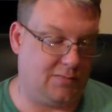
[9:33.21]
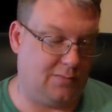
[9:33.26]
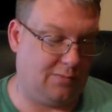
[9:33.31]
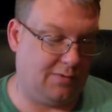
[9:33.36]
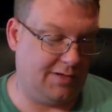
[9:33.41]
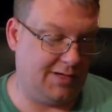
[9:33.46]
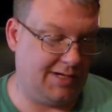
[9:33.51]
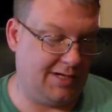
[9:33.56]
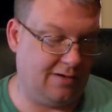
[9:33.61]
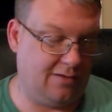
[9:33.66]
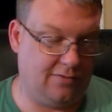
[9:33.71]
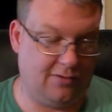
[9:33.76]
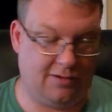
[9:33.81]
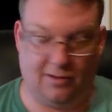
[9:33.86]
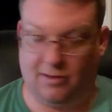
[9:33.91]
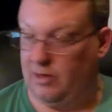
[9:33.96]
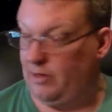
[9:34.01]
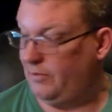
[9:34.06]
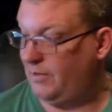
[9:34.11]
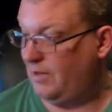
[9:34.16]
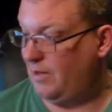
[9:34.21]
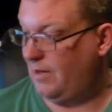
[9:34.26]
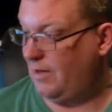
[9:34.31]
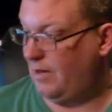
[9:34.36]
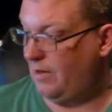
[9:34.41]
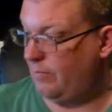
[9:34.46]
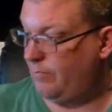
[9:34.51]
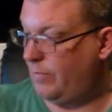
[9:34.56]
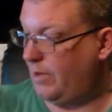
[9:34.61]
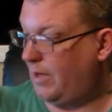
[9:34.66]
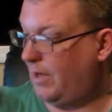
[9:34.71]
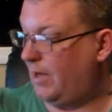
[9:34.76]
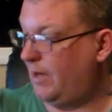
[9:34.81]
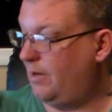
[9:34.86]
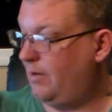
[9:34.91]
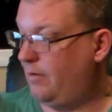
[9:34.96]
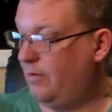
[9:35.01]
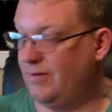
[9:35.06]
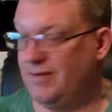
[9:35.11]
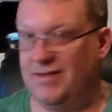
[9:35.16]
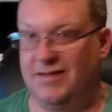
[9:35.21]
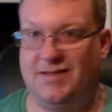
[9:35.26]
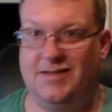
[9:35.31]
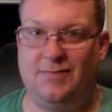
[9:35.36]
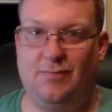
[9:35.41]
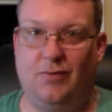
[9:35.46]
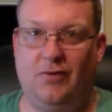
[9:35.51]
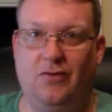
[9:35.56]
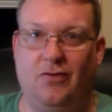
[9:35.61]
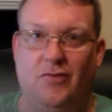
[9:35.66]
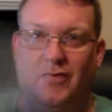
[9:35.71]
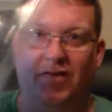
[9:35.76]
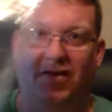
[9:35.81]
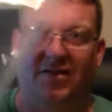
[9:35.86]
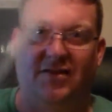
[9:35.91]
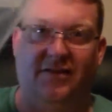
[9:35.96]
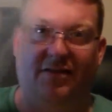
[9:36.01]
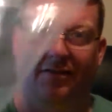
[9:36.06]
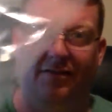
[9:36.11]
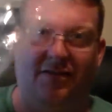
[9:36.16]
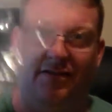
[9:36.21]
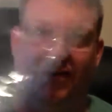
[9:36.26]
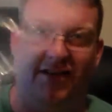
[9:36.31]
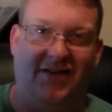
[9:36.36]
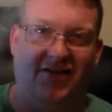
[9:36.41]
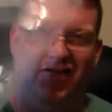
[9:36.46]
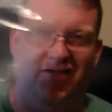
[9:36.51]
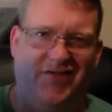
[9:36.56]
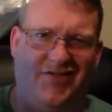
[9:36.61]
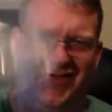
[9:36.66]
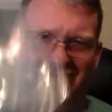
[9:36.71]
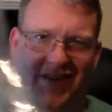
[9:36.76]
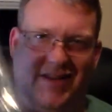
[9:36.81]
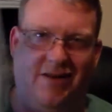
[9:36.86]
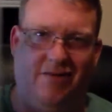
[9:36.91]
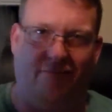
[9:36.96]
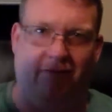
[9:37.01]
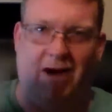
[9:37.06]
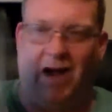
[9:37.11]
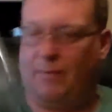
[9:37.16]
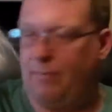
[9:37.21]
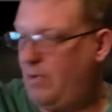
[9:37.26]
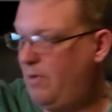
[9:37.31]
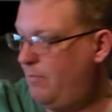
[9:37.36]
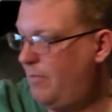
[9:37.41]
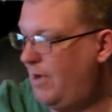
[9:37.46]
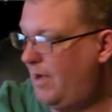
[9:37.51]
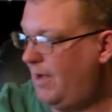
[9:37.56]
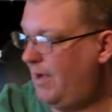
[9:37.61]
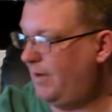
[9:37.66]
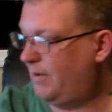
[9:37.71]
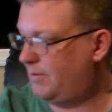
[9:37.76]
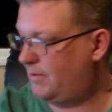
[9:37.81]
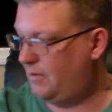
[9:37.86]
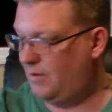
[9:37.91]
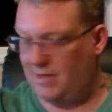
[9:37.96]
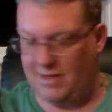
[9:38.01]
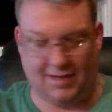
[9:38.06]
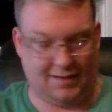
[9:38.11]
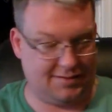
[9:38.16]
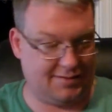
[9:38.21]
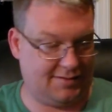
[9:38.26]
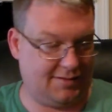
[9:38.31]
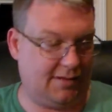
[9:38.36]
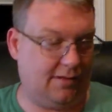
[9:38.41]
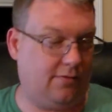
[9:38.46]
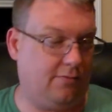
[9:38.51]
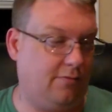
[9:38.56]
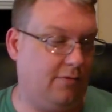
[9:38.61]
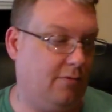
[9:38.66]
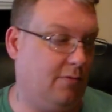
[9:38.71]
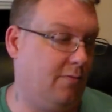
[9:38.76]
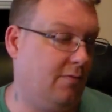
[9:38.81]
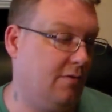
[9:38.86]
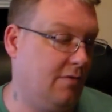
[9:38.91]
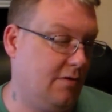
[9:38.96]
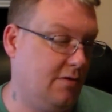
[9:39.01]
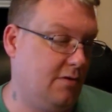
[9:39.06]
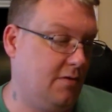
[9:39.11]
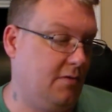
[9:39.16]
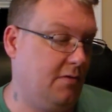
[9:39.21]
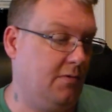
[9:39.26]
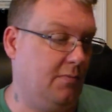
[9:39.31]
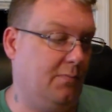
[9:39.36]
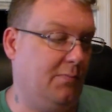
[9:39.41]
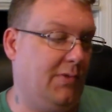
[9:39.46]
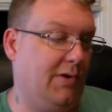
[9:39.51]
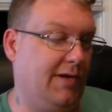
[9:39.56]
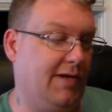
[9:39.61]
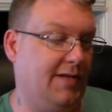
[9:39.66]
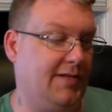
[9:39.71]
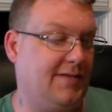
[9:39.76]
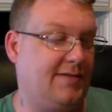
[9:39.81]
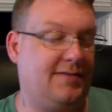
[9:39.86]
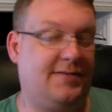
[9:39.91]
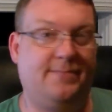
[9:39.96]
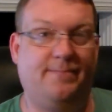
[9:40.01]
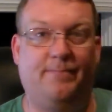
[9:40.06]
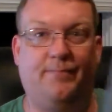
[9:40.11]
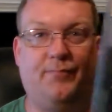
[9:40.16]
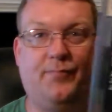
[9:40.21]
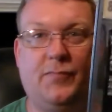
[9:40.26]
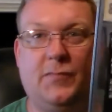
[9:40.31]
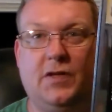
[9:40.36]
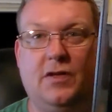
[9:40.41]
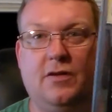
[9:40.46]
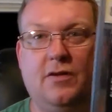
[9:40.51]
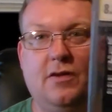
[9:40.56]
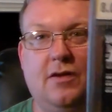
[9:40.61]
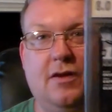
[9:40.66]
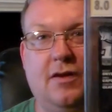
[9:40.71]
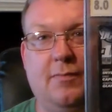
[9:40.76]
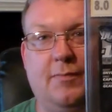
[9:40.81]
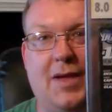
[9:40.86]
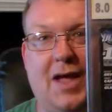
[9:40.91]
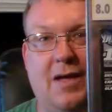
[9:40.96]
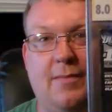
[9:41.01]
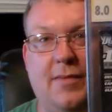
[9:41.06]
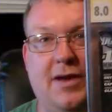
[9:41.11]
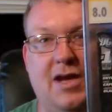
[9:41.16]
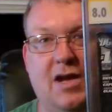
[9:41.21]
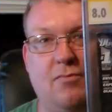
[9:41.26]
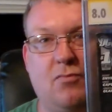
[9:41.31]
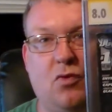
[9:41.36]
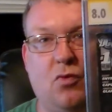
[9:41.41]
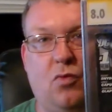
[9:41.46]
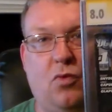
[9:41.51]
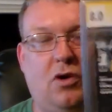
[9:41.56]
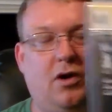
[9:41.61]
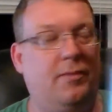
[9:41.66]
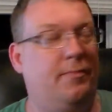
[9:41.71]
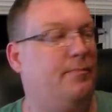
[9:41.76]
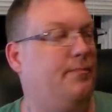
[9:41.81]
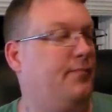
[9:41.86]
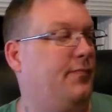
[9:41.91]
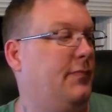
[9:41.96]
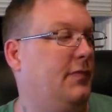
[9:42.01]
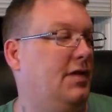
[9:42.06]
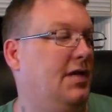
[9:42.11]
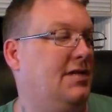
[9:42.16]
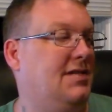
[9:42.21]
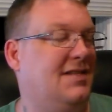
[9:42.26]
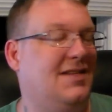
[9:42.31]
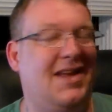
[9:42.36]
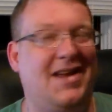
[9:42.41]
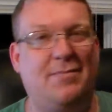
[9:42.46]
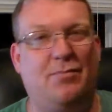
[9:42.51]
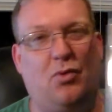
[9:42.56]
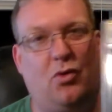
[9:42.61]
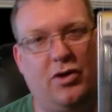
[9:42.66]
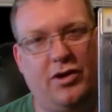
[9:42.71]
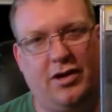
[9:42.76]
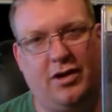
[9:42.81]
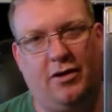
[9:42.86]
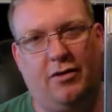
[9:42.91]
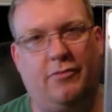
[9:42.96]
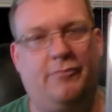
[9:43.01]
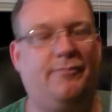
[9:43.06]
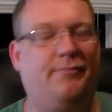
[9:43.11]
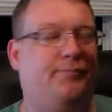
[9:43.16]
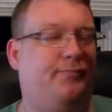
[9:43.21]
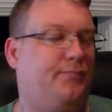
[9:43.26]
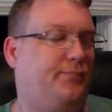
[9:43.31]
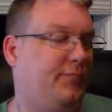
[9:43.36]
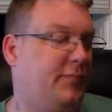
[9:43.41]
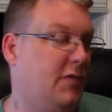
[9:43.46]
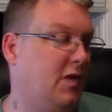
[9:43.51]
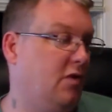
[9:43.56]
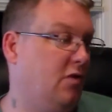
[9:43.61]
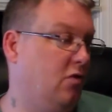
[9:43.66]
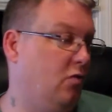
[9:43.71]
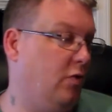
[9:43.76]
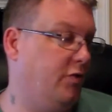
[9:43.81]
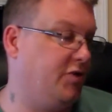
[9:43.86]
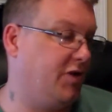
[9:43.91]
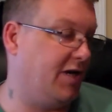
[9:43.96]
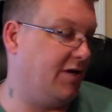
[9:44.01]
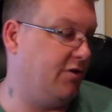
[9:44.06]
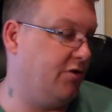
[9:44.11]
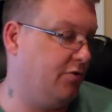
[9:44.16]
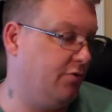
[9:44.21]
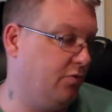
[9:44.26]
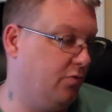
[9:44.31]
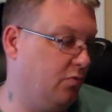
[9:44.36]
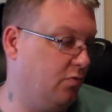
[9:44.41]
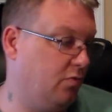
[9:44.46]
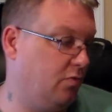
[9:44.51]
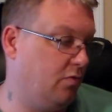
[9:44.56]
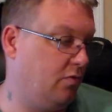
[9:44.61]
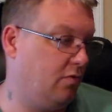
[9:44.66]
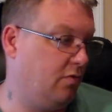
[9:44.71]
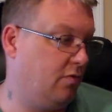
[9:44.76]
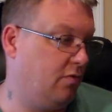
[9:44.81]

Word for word: this one here though, I have to get out of the bag because it's one of those CGC crappy bags you can't see through. But it's Batman number one. It's an 8.0, which I knew